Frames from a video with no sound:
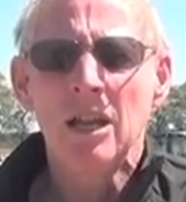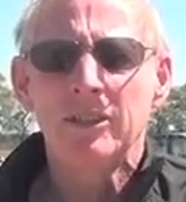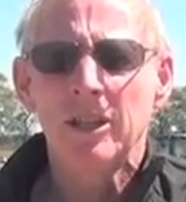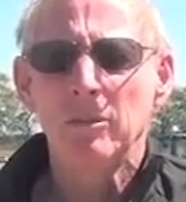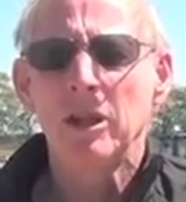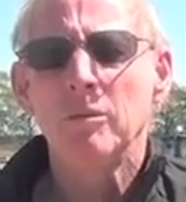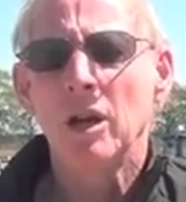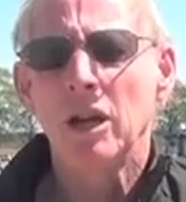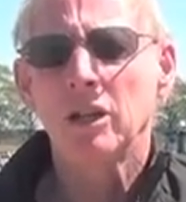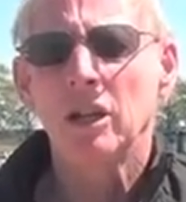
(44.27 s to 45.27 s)
Some of them
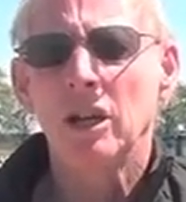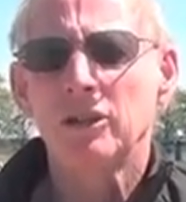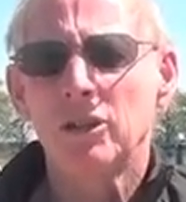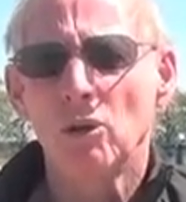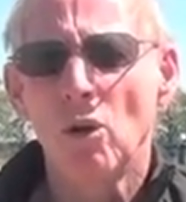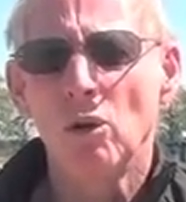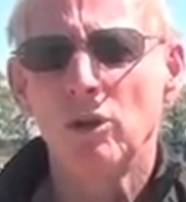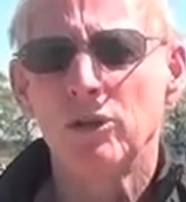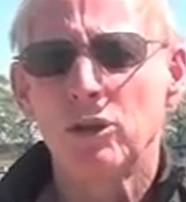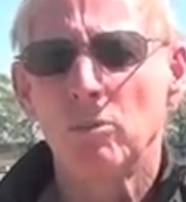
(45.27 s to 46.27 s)
are, are so
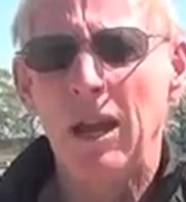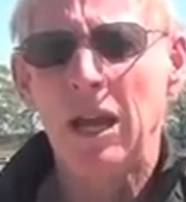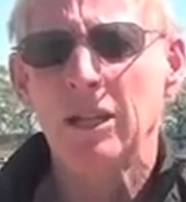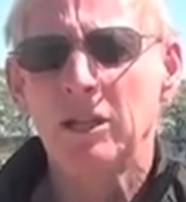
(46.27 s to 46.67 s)
old and so bad,